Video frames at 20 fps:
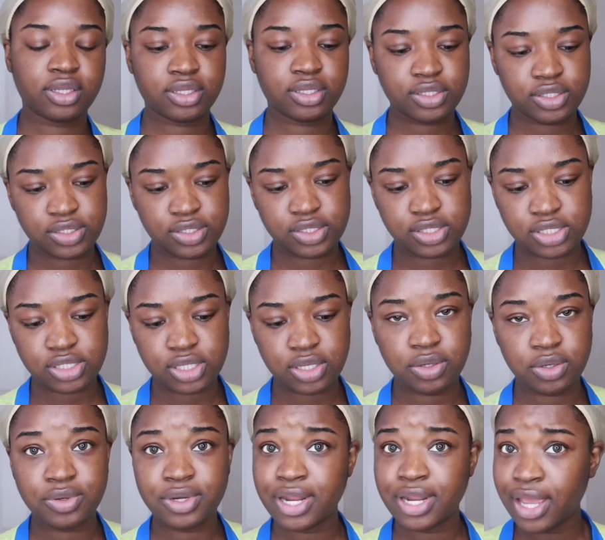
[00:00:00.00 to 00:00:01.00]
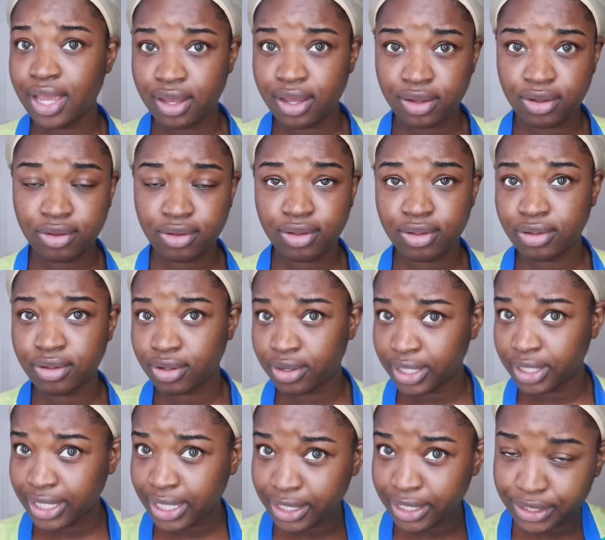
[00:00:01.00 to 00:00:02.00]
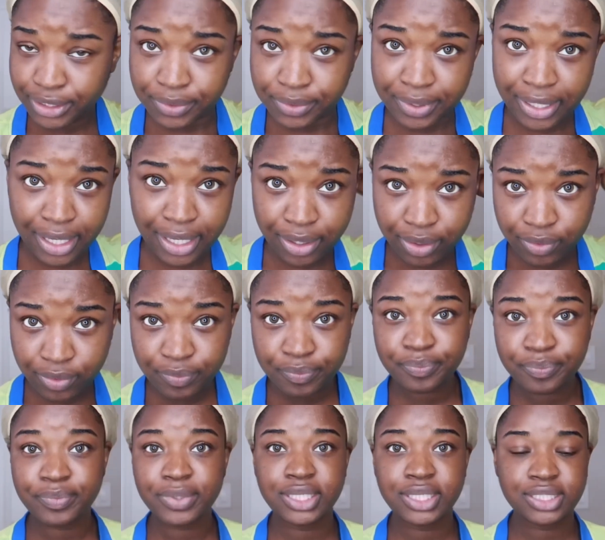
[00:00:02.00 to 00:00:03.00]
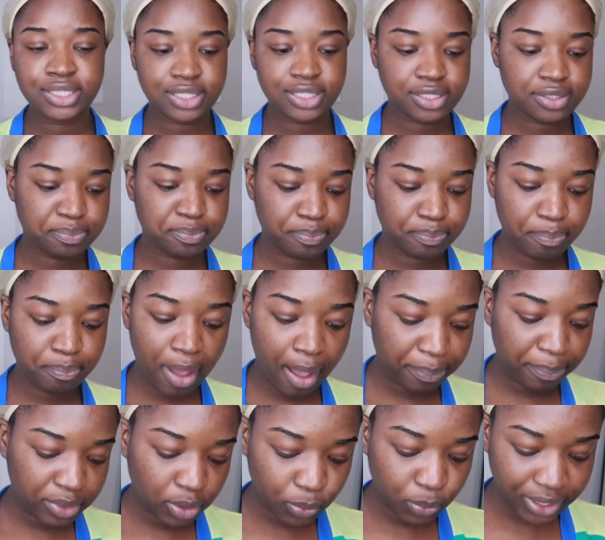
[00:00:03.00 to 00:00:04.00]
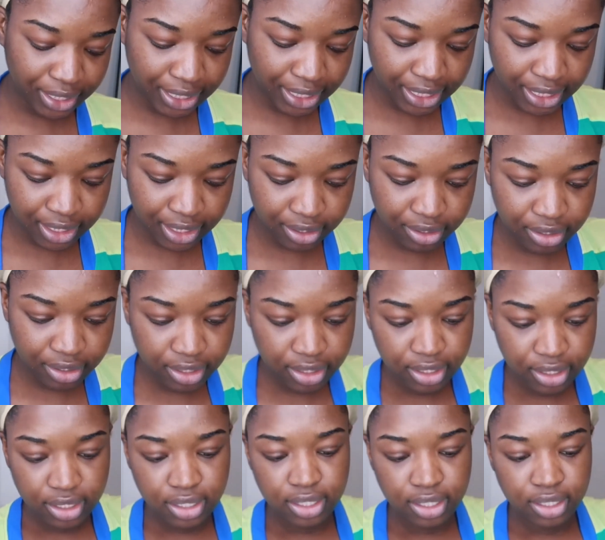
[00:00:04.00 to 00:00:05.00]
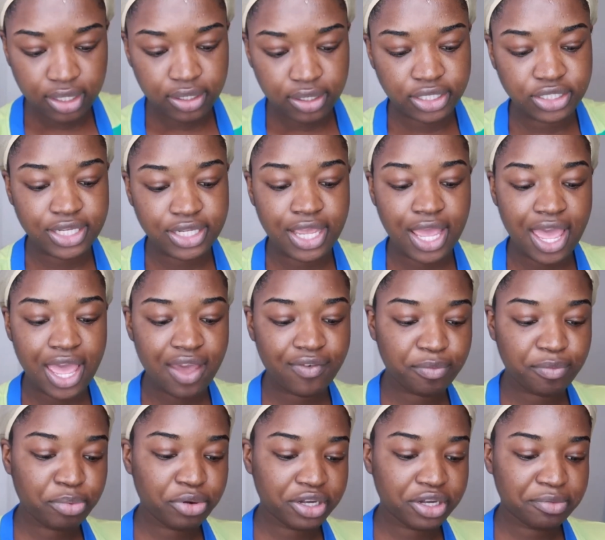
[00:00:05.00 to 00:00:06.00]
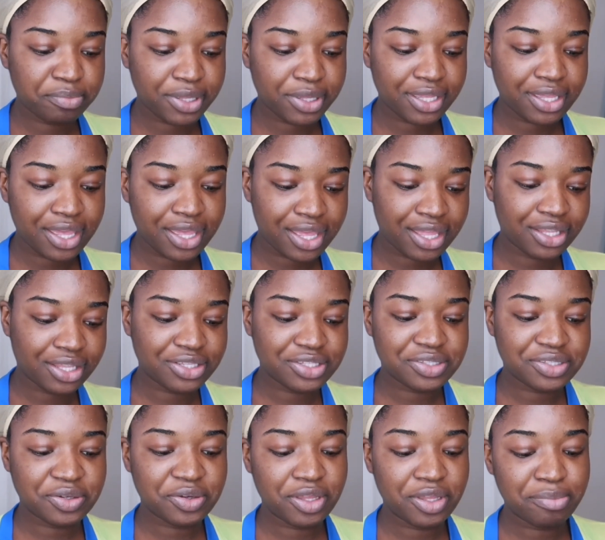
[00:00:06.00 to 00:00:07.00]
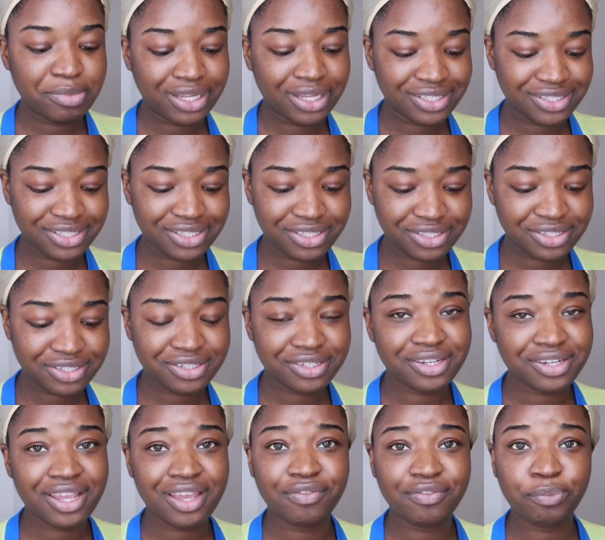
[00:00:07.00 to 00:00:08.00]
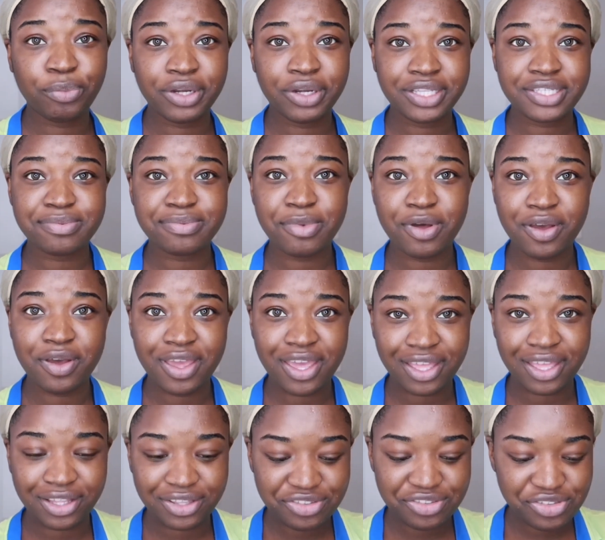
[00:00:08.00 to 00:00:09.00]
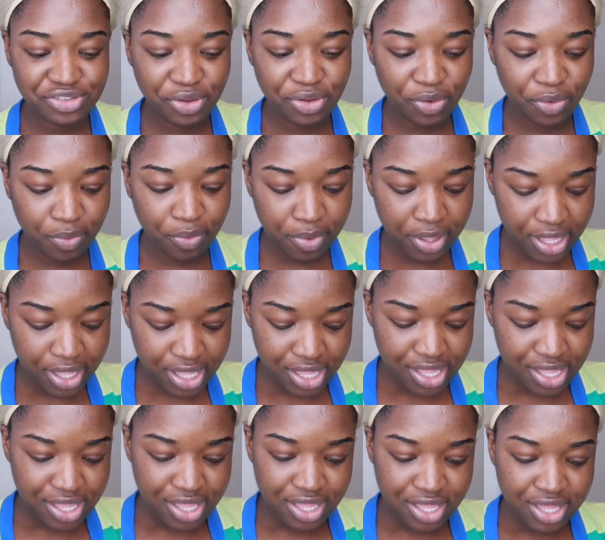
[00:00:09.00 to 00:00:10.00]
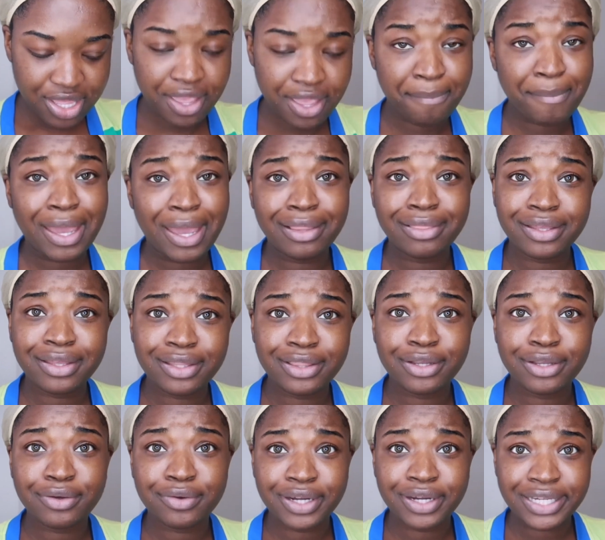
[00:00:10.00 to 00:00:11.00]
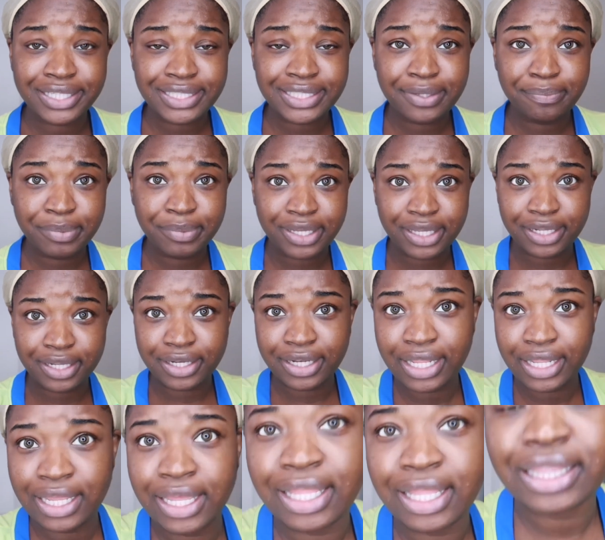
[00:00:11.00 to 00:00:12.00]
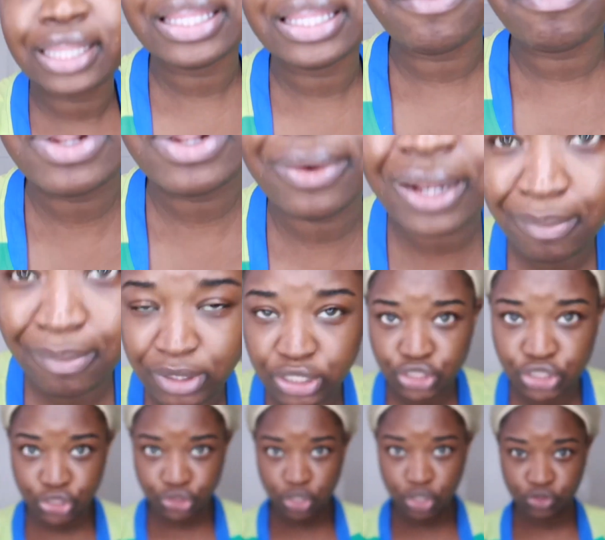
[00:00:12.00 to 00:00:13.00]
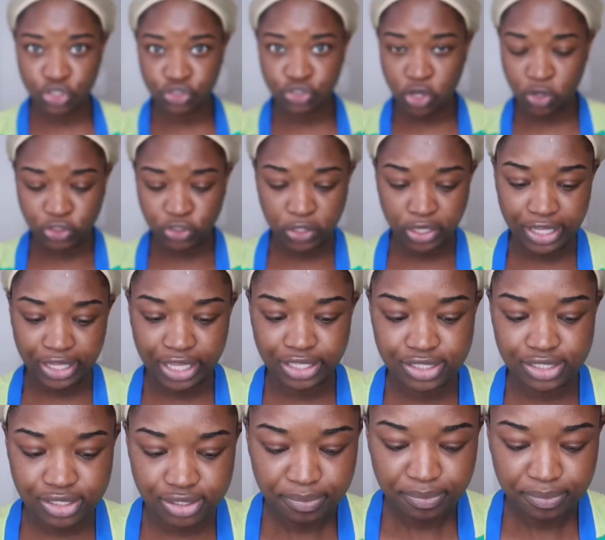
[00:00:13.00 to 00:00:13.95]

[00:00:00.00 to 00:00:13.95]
So now all you gotta do now is just pop the wig in. Right, I have a pretty big head, so, and my sister have a pretty small head, so it might look a little crazy, but let me show you guys.